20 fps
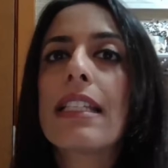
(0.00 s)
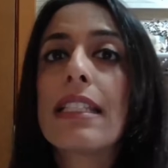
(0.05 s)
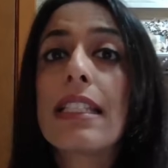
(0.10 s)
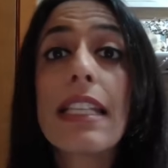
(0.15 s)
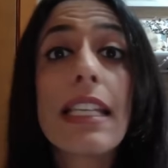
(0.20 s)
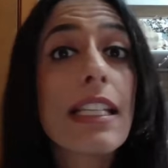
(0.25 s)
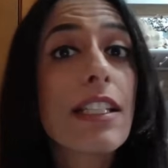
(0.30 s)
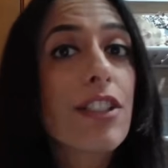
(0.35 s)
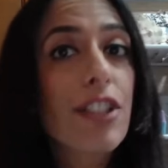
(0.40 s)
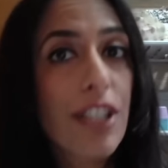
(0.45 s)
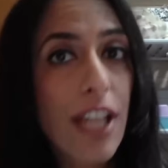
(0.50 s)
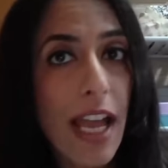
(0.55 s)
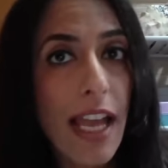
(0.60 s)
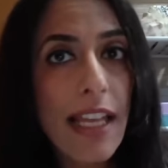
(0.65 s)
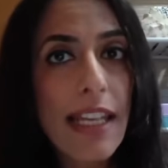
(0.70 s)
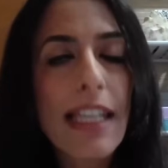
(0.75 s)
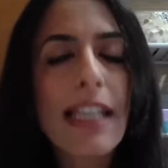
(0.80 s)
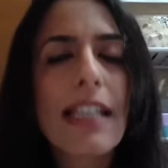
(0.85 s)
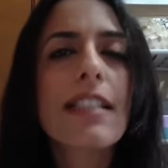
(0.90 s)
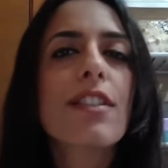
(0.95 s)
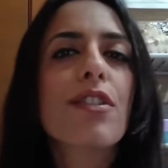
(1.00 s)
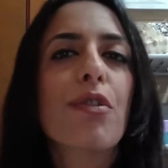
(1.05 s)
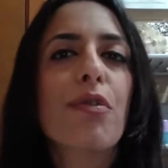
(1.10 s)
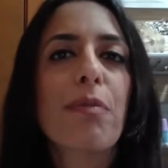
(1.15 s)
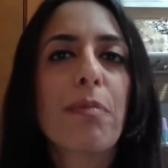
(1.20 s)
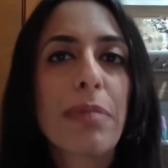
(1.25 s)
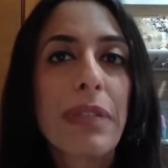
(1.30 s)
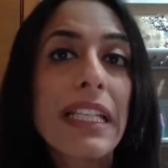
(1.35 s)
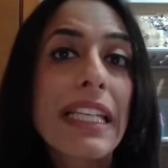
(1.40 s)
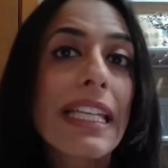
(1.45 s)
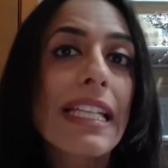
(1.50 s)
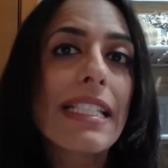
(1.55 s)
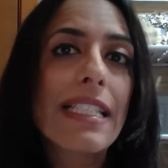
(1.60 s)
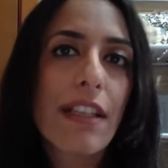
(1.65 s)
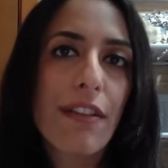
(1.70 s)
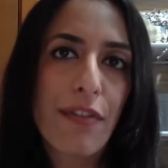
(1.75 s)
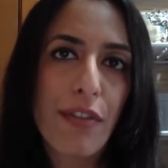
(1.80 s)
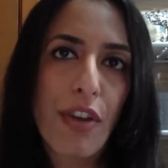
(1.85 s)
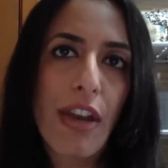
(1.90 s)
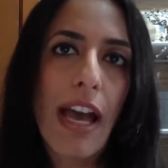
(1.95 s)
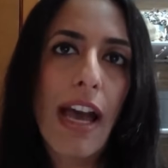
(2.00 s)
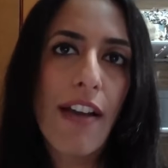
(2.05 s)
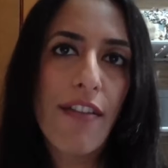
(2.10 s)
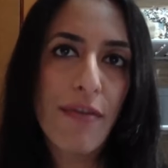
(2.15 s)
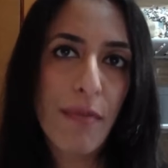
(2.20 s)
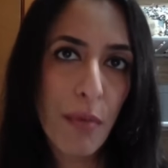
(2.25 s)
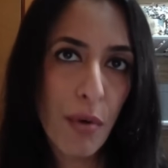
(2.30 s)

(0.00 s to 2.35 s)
teach dialects, so please, if you have